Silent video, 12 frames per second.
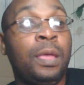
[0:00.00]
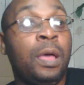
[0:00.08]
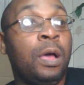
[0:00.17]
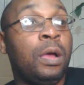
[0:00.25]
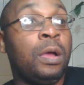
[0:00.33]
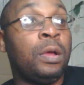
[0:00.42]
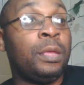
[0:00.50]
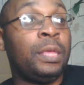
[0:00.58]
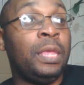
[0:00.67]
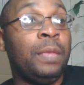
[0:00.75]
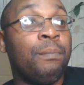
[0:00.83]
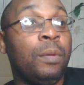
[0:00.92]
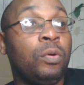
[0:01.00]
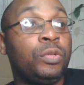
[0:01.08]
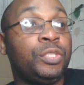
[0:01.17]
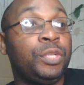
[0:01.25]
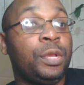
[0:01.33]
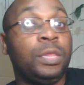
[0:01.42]
are
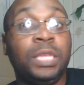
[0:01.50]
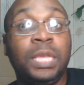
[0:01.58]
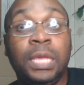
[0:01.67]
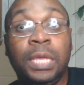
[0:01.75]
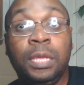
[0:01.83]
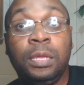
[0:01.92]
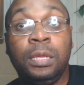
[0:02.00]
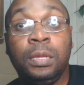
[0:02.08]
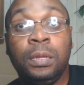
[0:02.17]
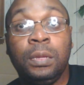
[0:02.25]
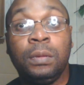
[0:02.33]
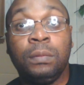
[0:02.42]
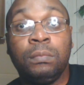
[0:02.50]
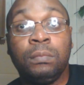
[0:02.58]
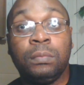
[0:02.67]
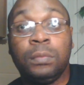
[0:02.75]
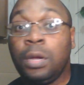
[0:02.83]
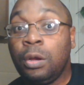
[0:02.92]
emotionally
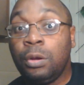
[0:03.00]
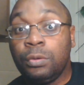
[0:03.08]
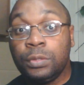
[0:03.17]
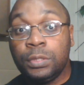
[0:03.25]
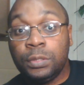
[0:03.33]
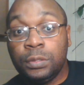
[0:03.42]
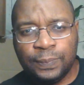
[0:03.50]
hurt.